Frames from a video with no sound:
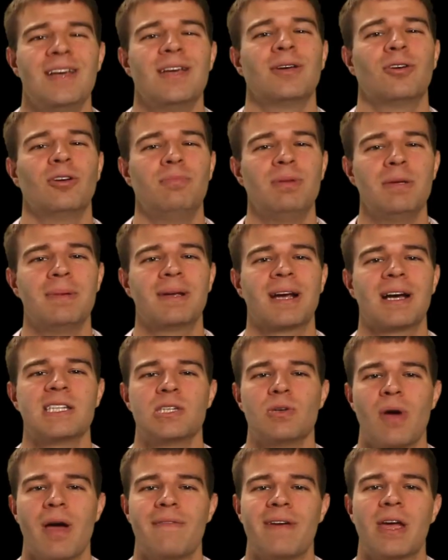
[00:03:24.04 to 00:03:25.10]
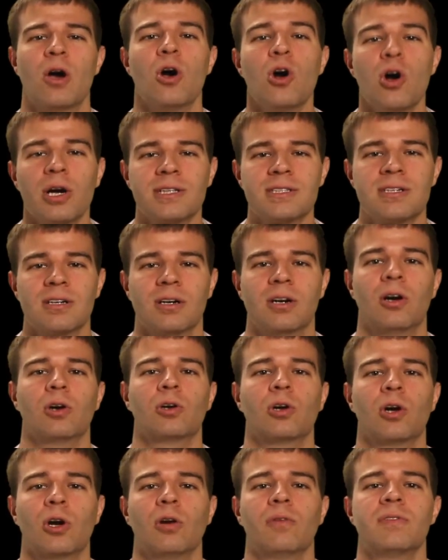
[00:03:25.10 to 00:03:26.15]
could be because you have a hooked or
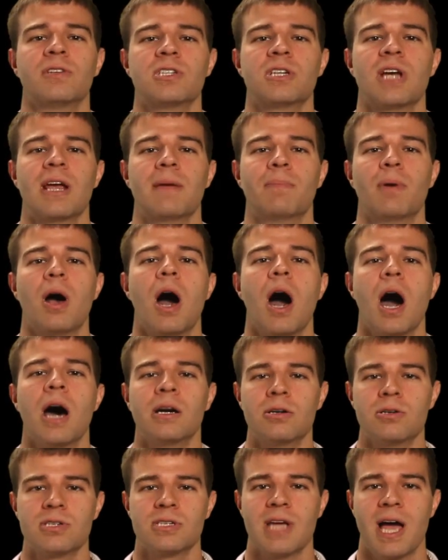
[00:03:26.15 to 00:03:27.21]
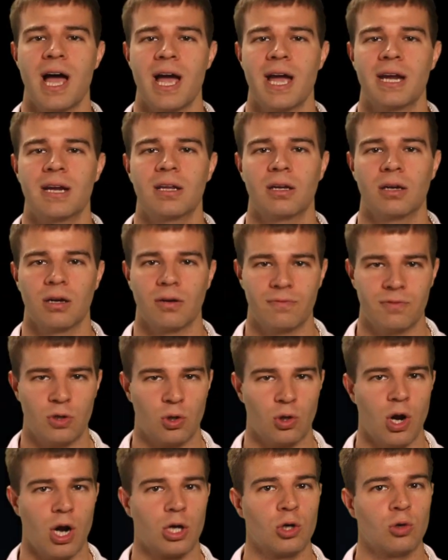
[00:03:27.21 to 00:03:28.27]
curved shape underside of
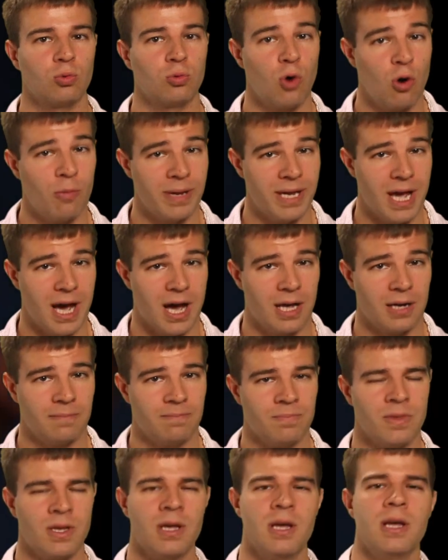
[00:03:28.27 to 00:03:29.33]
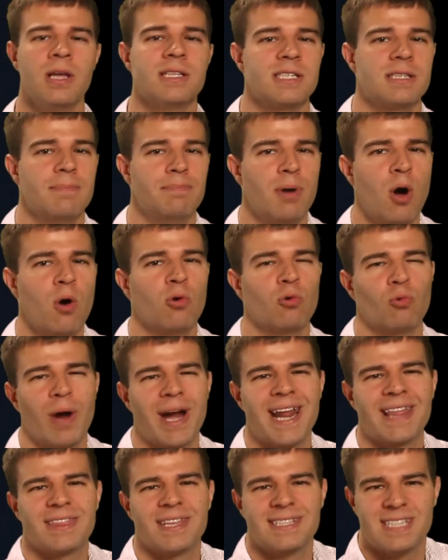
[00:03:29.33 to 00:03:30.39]
your acromion. It's the bone right
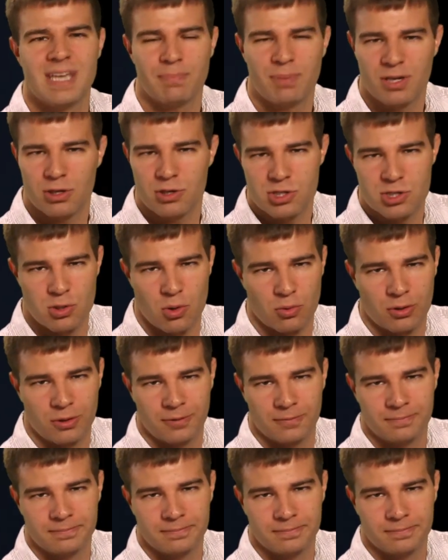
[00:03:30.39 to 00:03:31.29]
at the tip of your shoulder.